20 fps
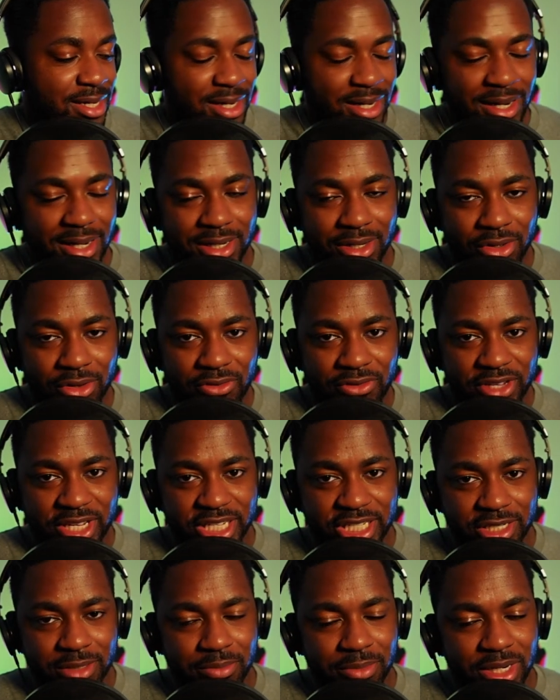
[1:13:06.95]
Uh,
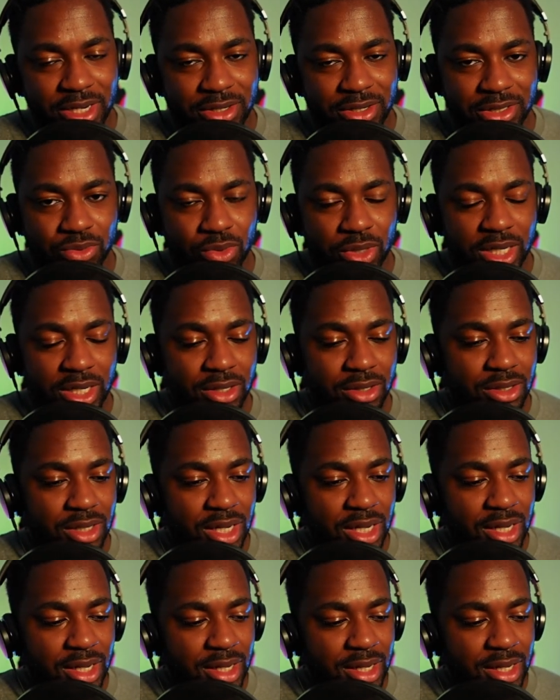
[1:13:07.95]
notification bell as well.